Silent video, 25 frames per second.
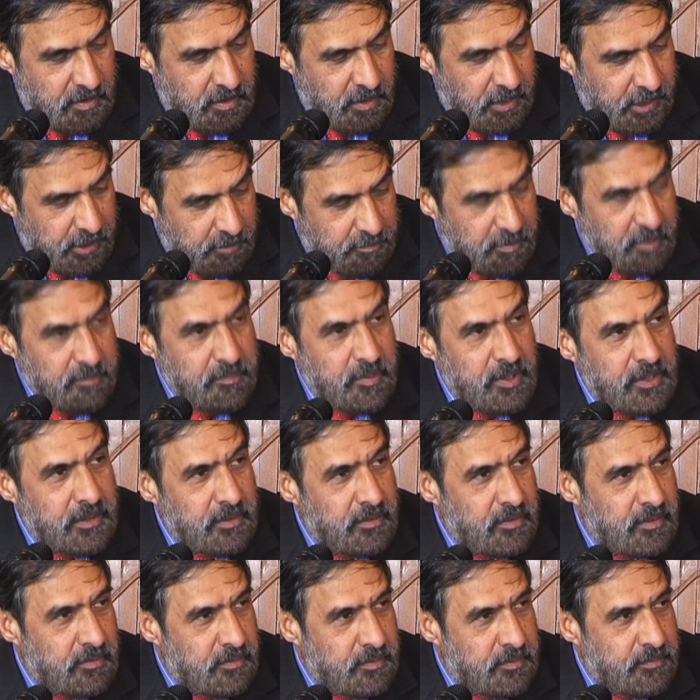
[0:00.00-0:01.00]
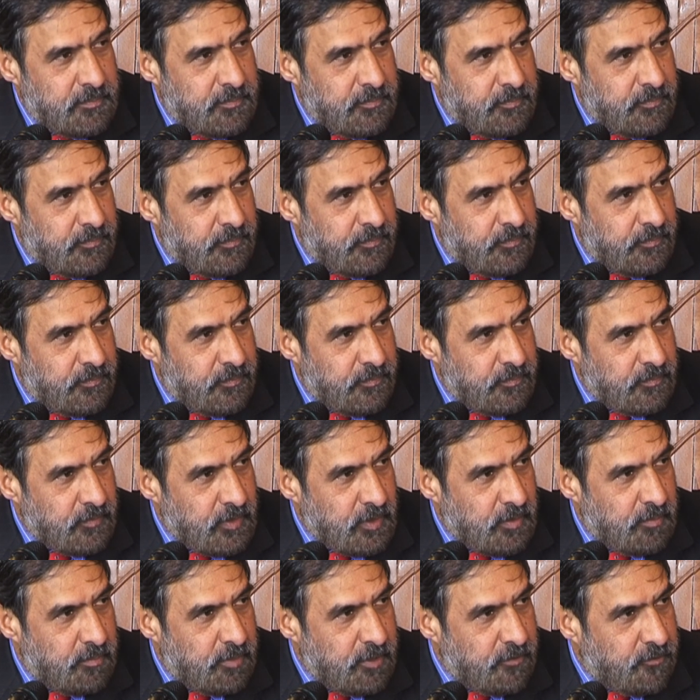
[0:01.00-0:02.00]
I remember
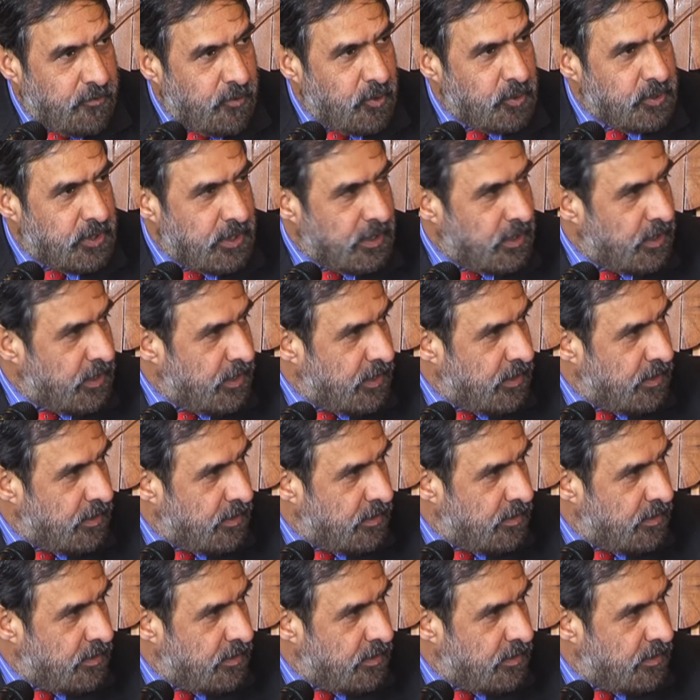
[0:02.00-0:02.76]
before the